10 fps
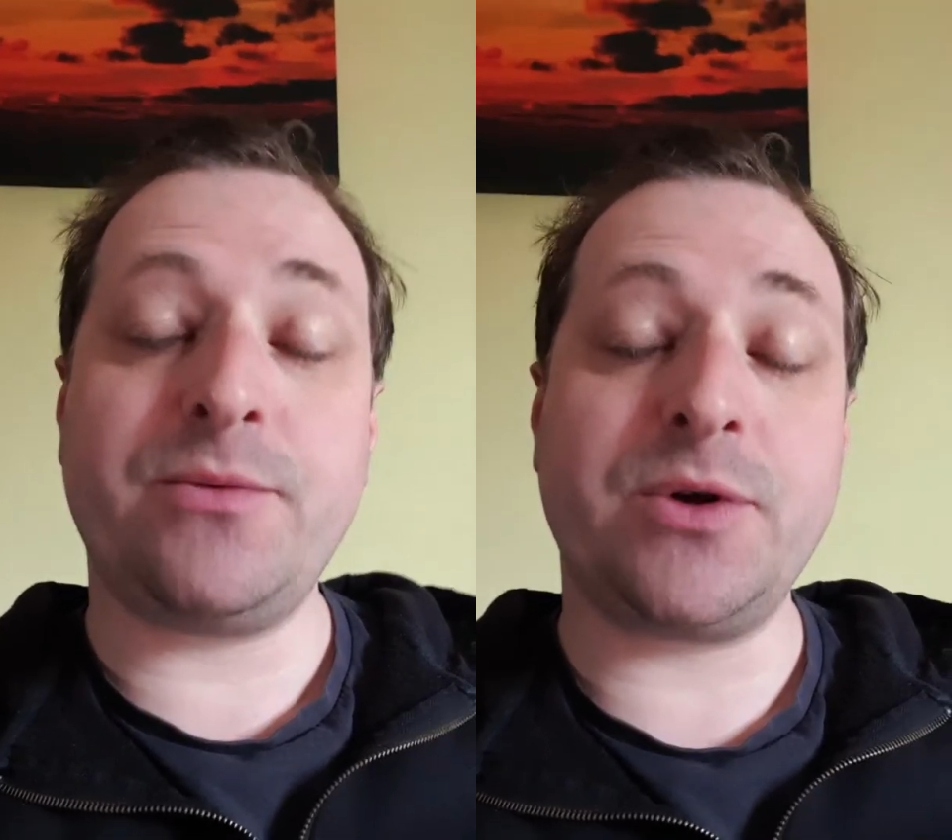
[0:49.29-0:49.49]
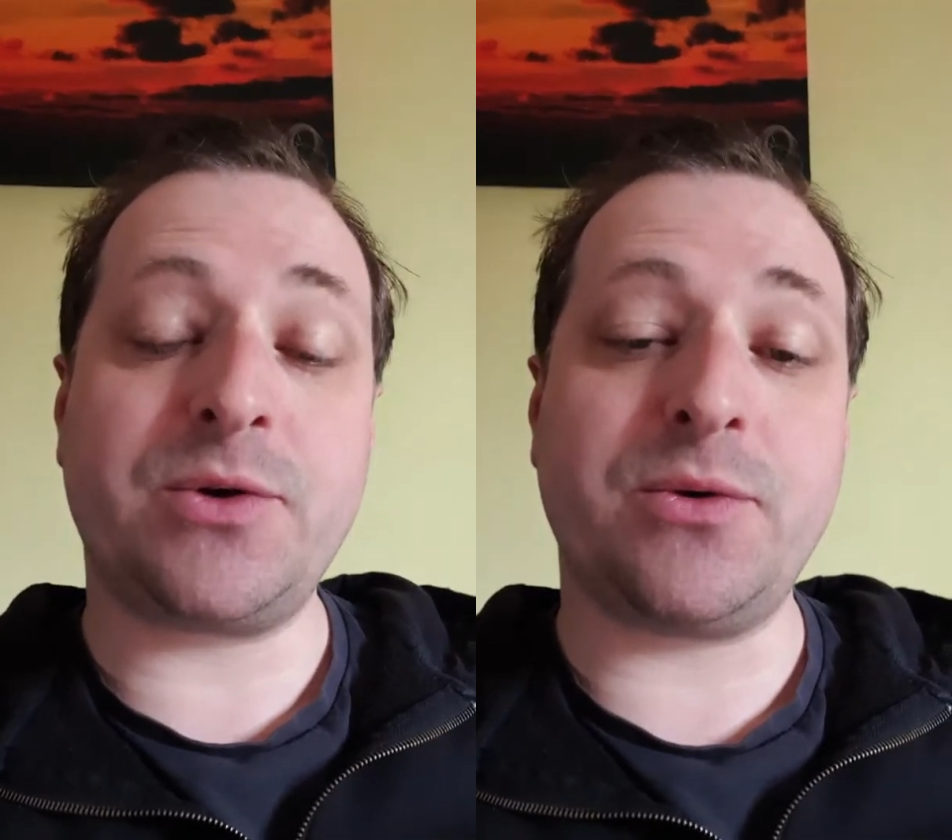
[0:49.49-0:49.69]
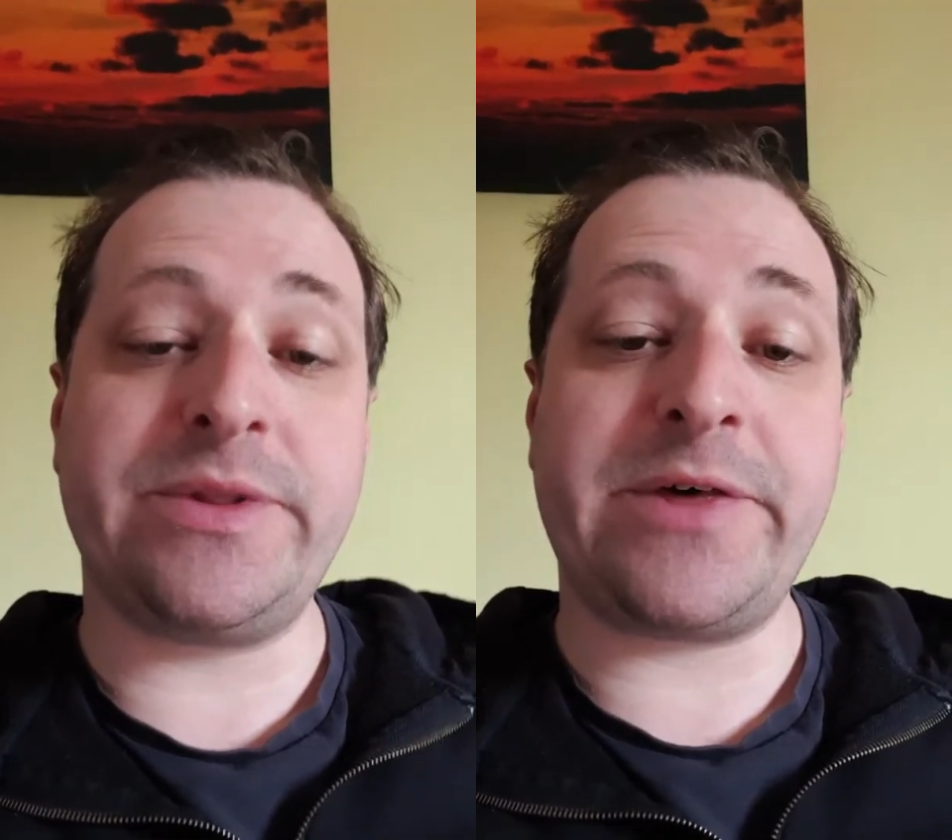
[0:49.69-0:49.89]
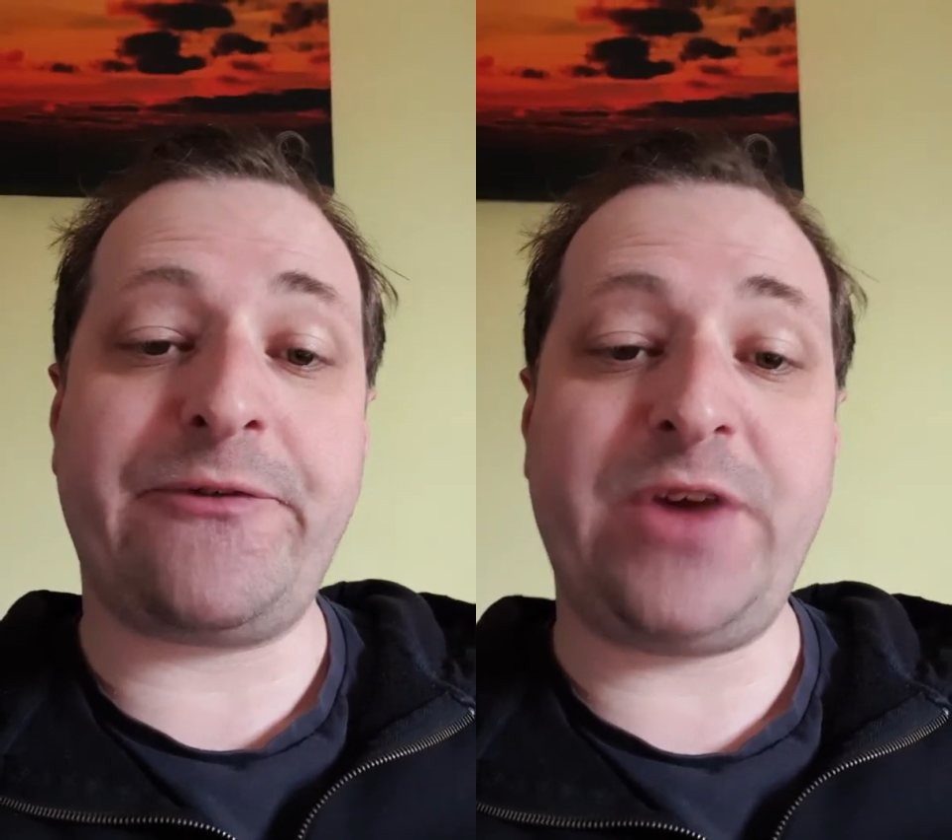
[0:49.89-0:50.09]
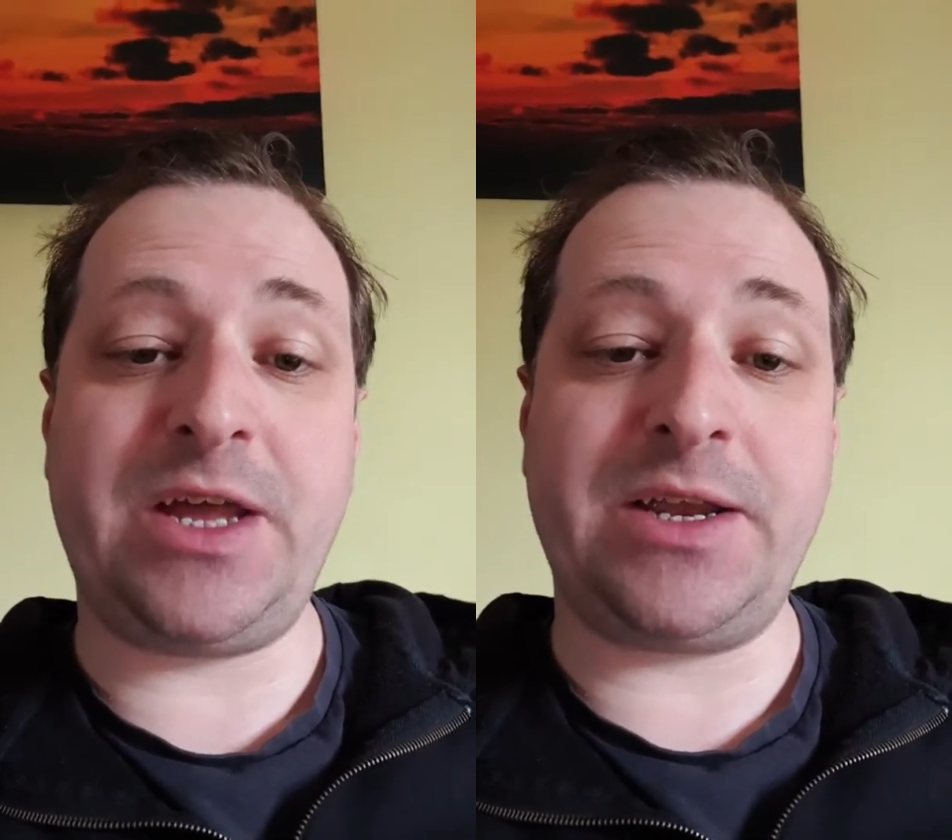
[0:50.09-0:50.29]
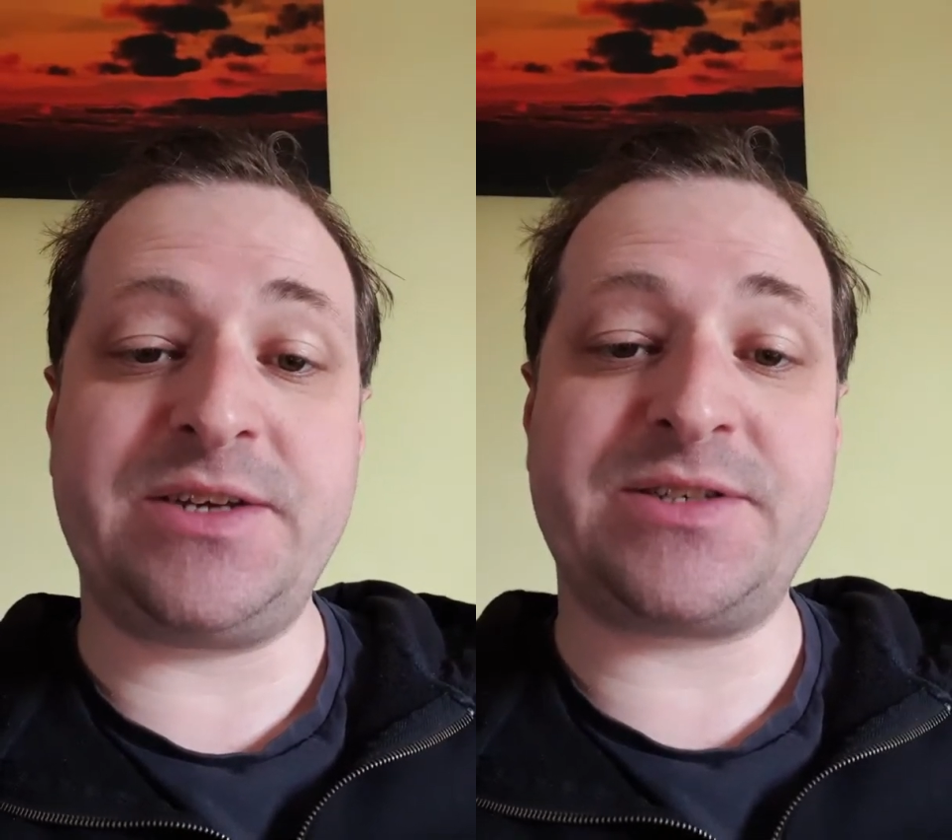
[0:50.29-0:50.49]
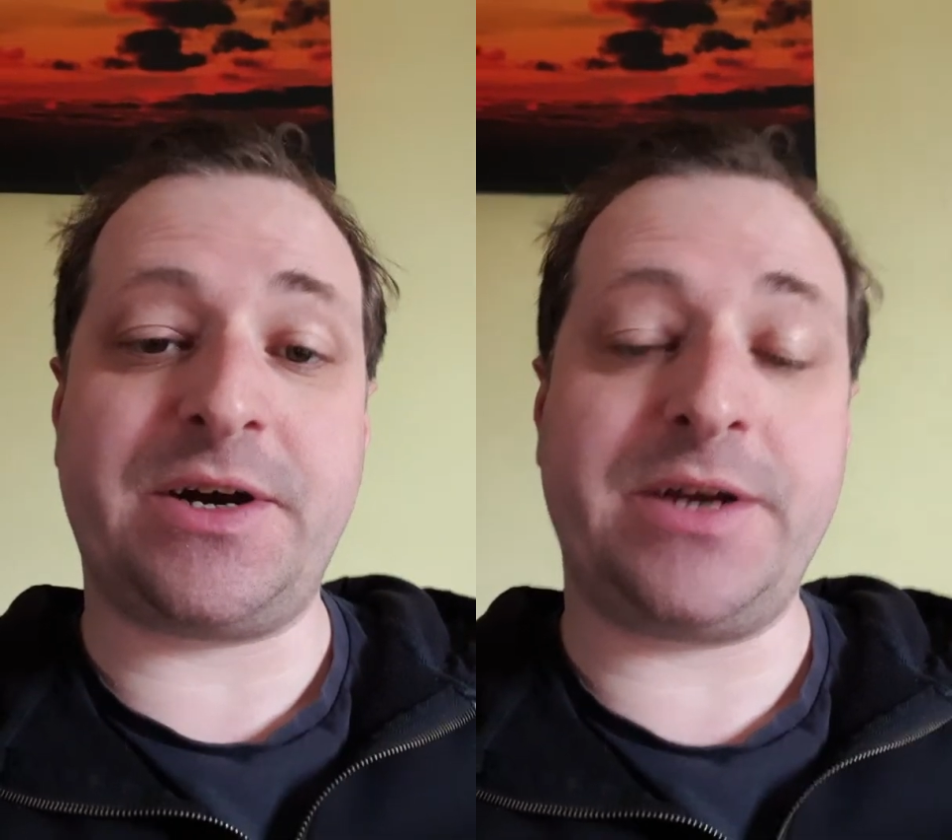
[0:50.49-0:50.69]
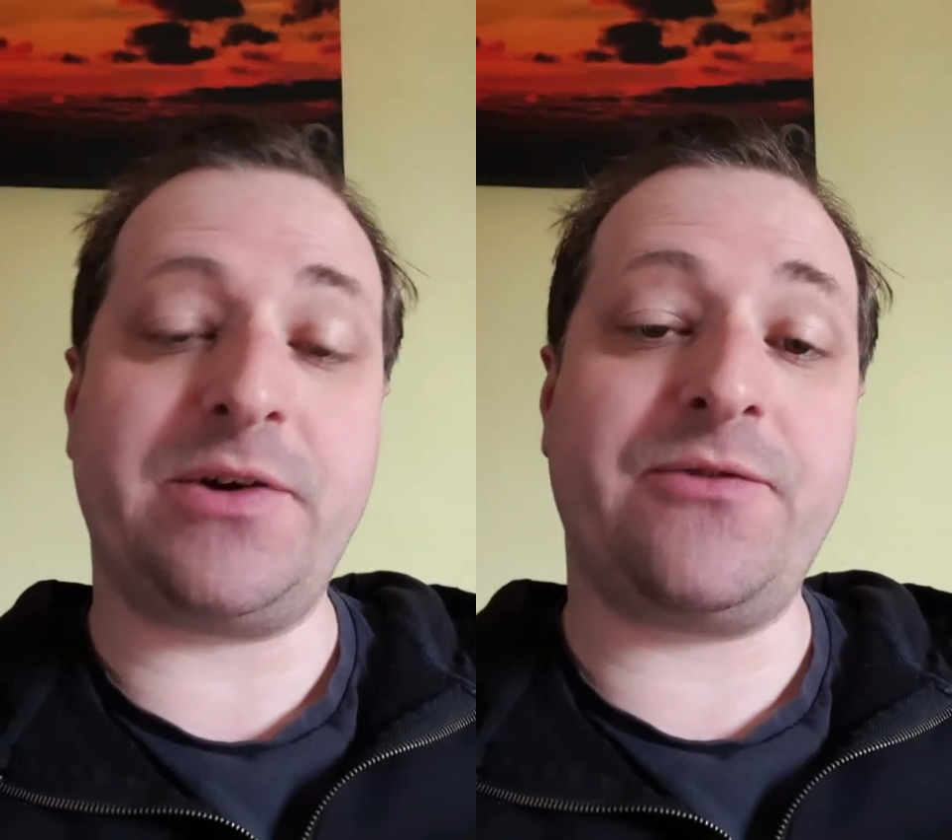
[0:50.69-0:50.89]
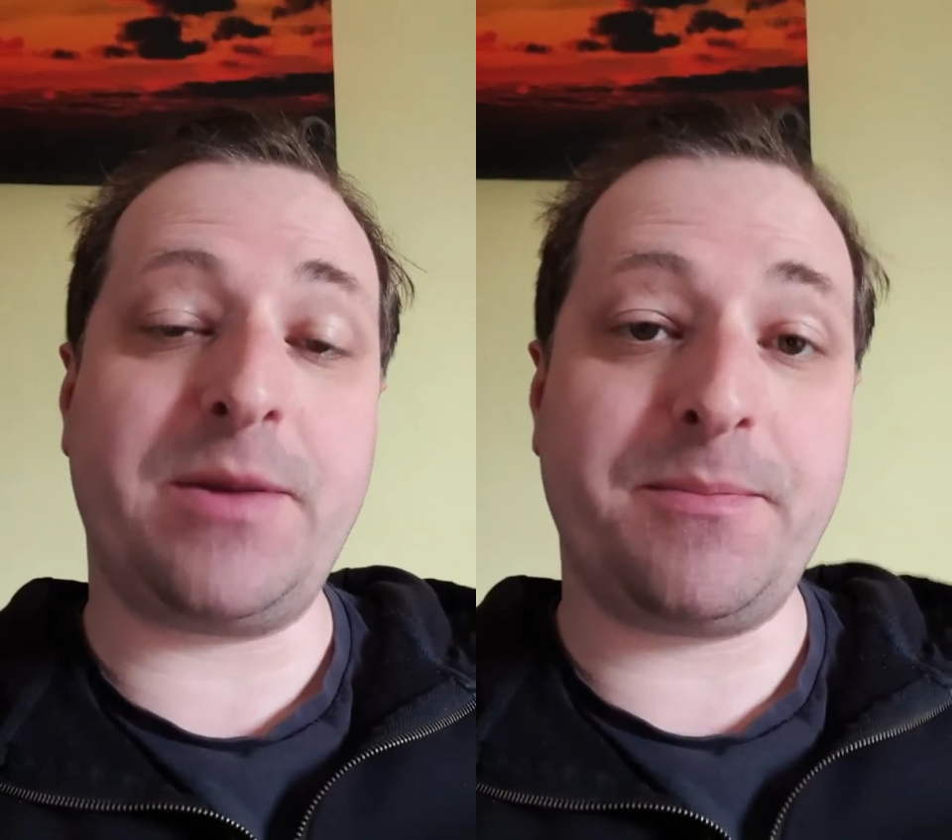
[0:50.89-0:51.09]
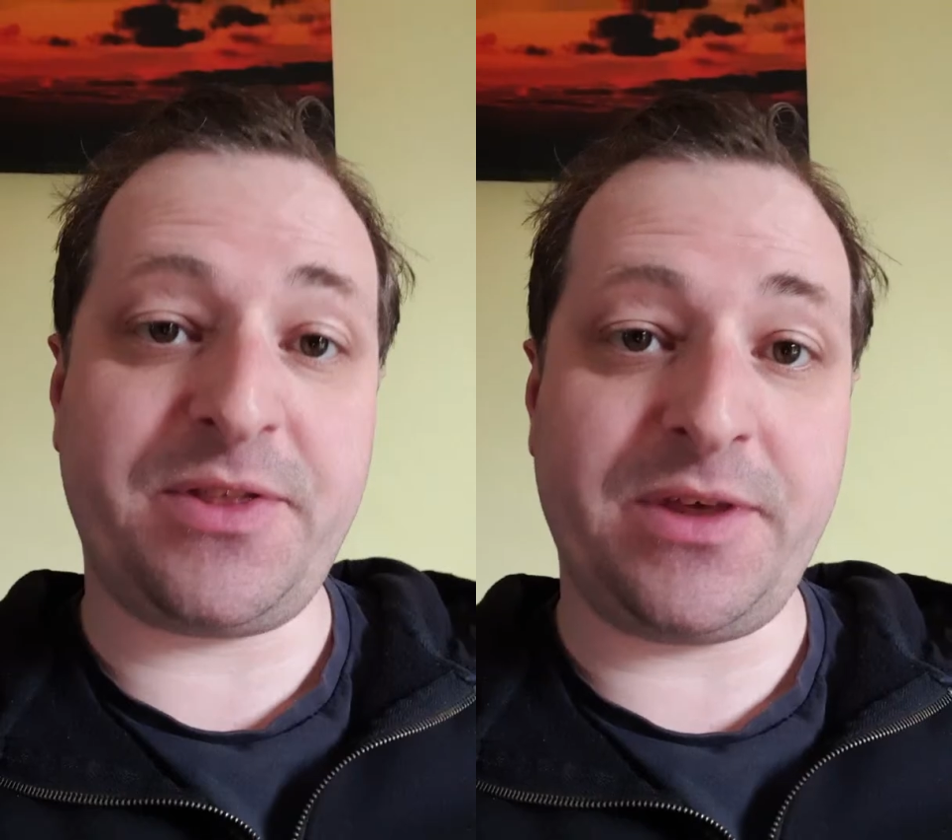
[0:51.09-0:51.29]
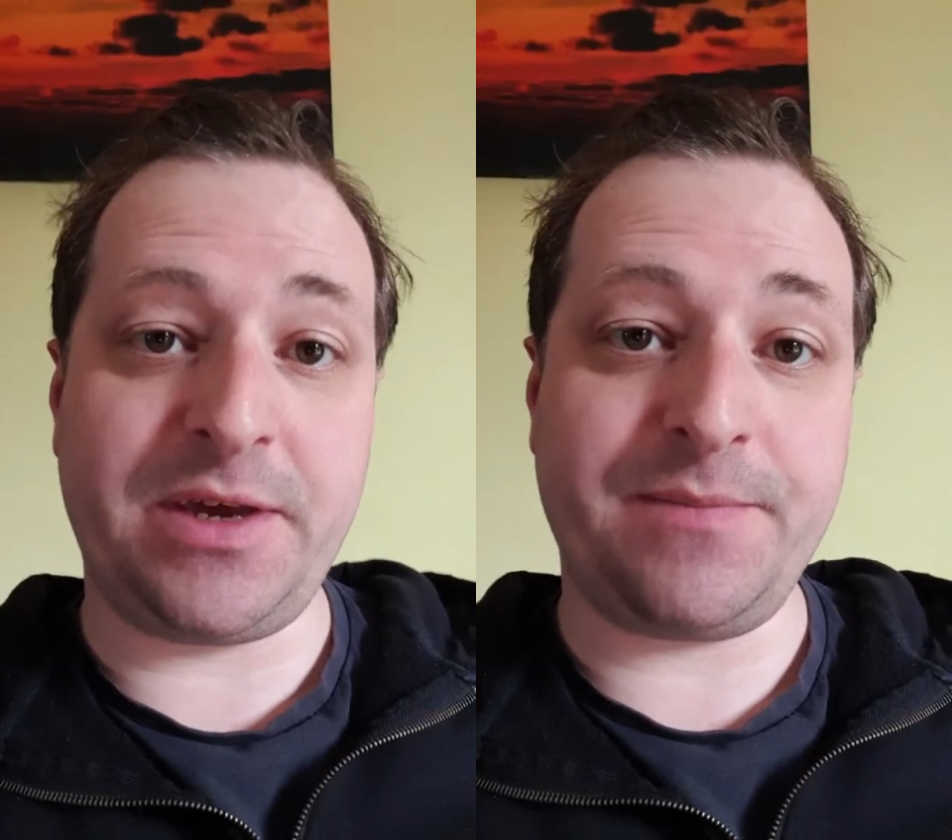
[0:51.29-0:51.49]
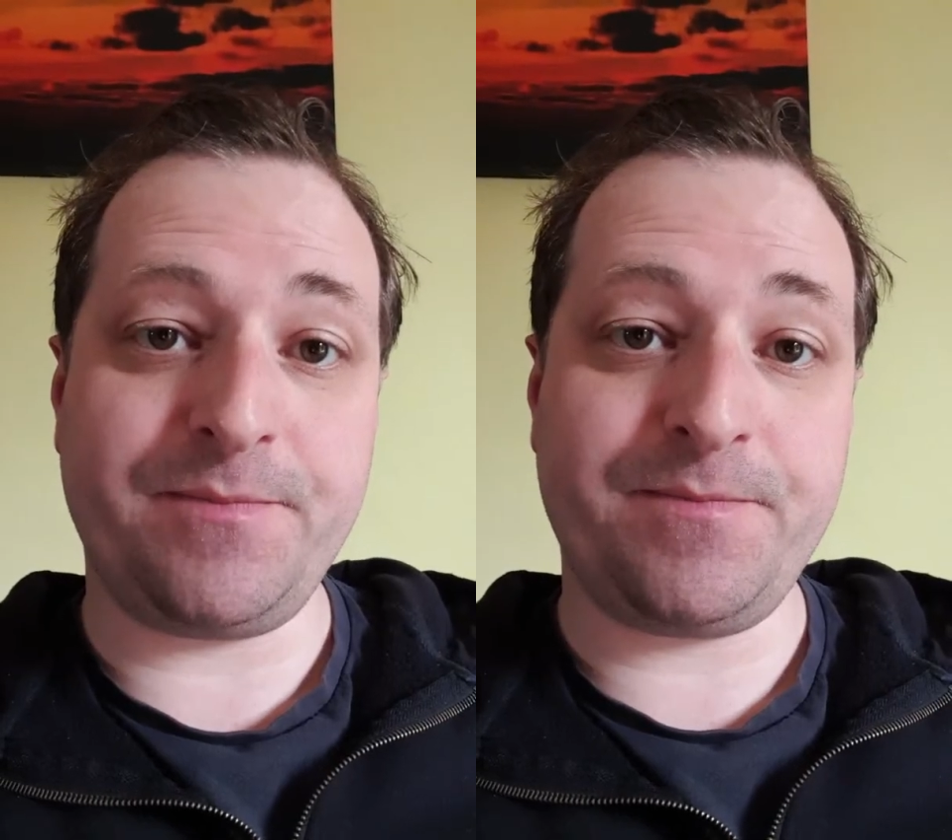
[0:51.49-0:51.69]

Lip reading: what you call the feeling side of empathy.